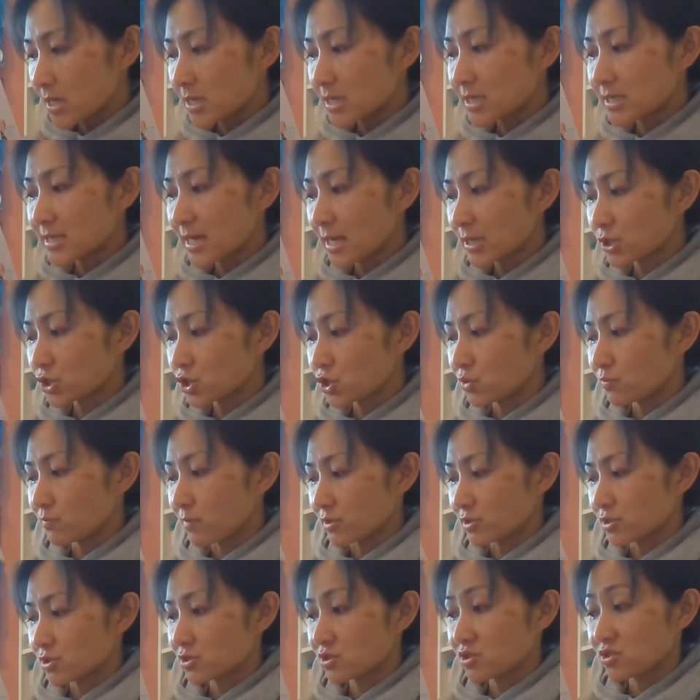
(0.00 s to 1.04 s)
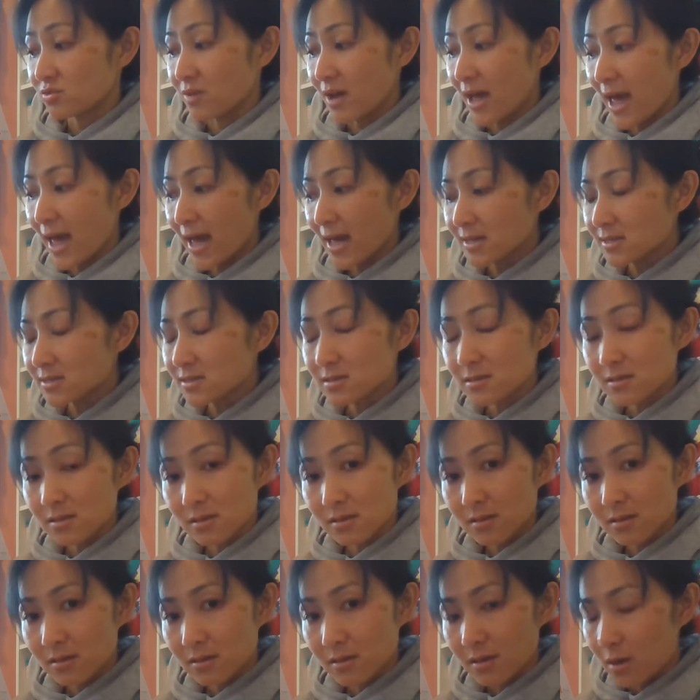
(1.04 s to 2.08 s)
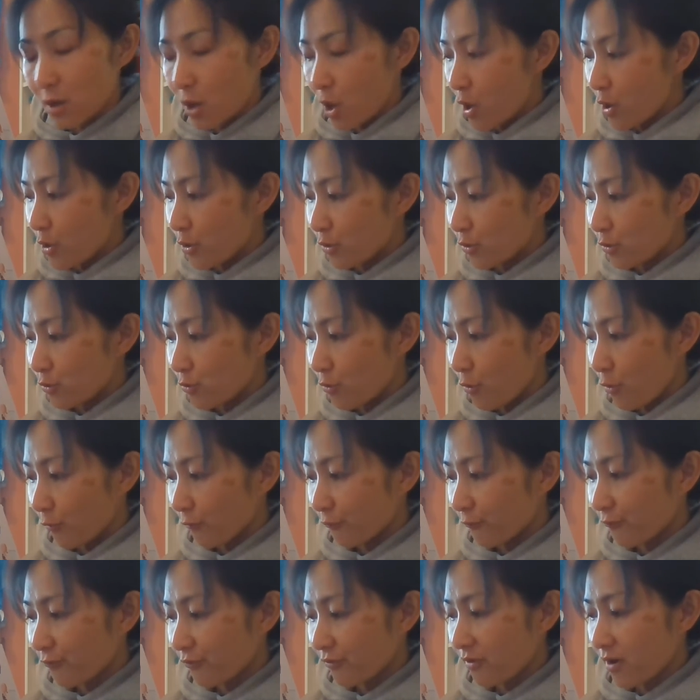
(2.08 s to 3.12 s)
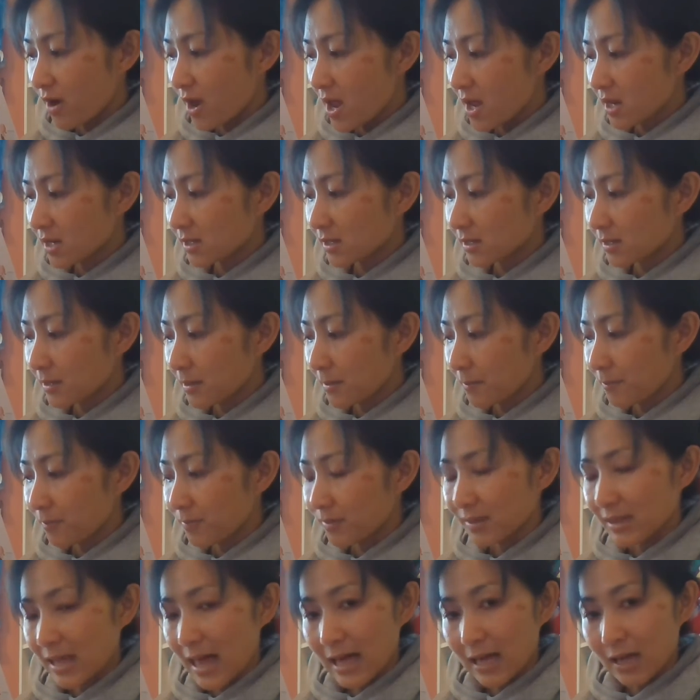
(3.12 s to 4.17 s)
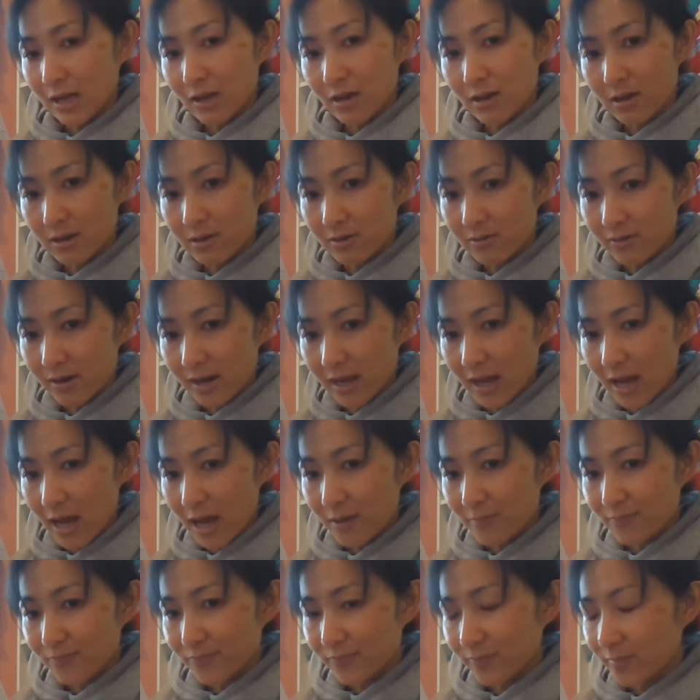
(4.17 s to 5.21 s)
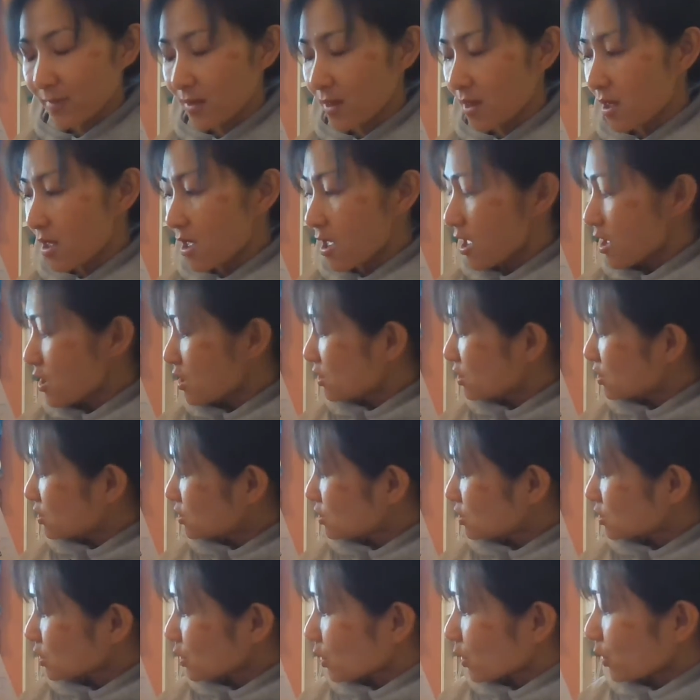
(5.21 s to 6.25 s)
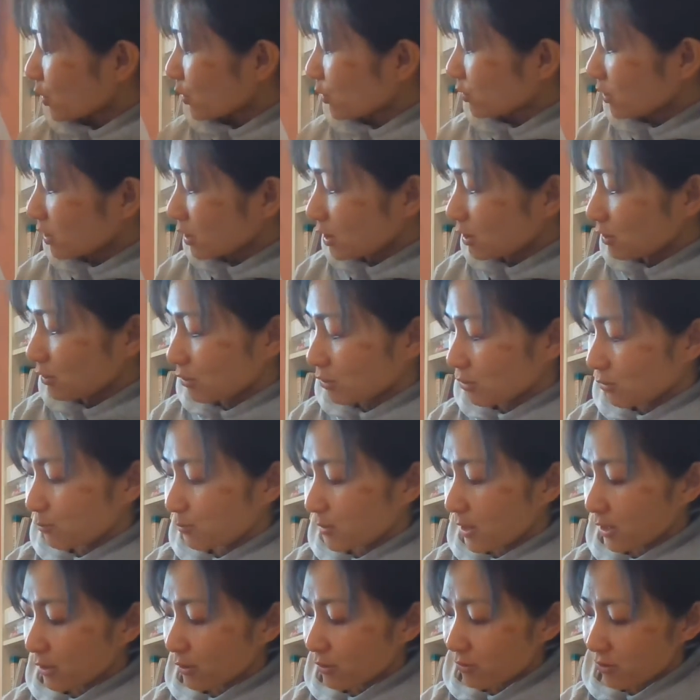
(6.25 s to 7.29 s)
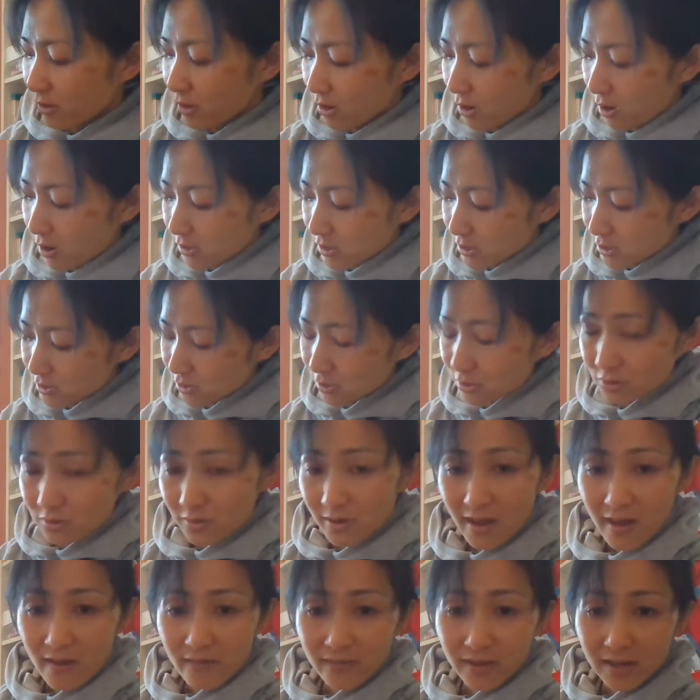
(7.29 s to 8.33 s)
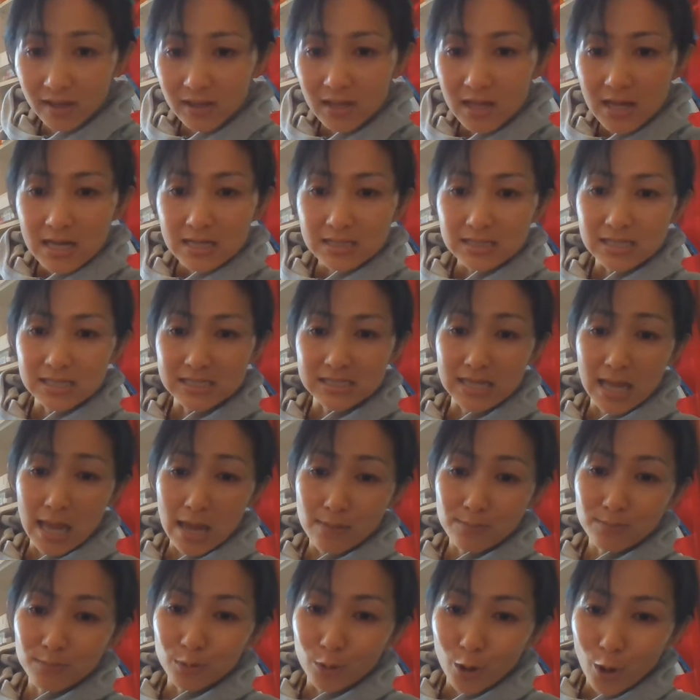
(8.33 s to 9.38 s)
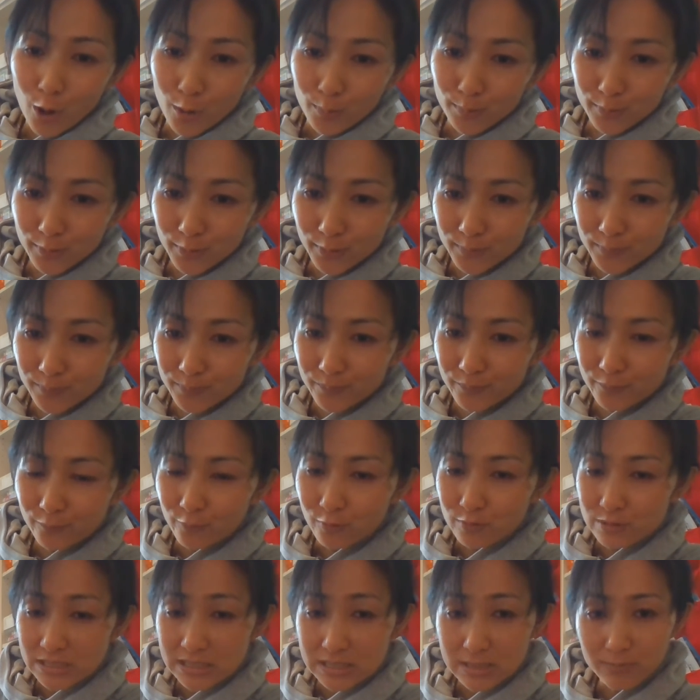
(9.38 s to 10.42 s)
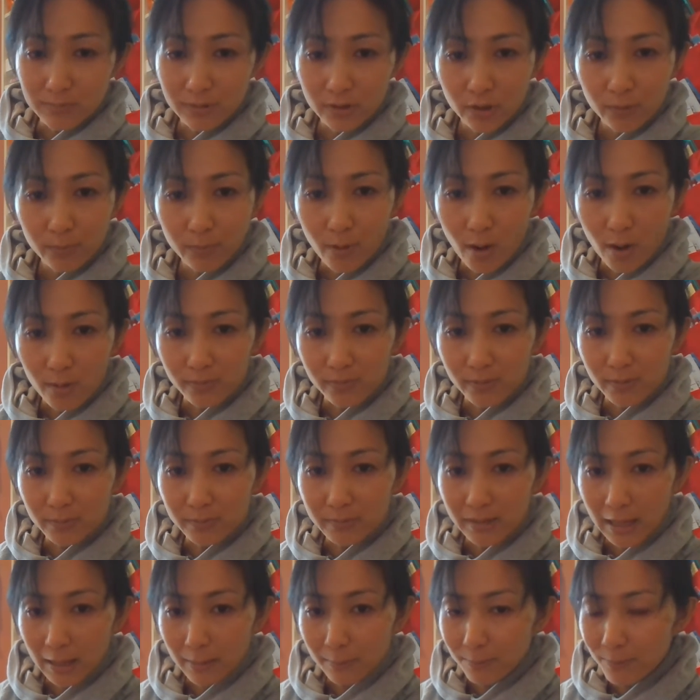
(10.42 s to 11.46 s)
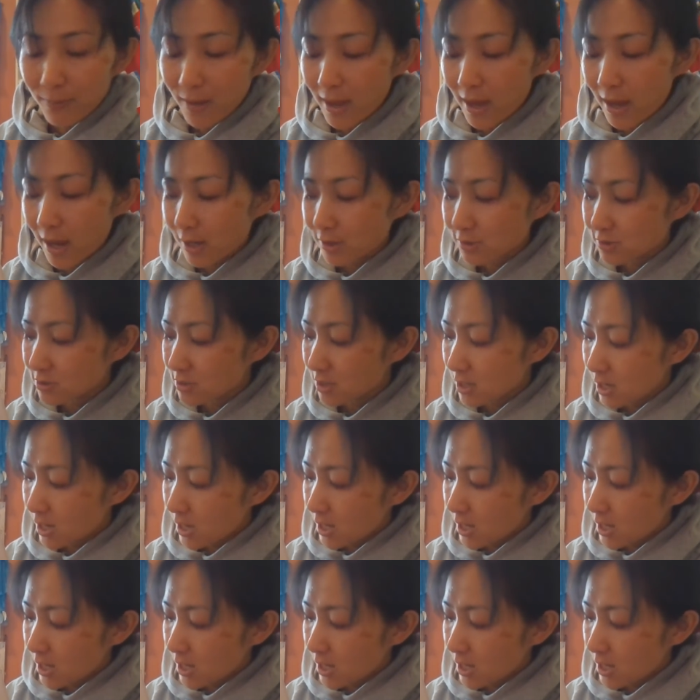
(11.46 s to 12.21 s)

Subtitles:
Is that too much to ask? Your friend, Black Crayon. So here, Black Crayon is also having the same problem or similar problem like beige.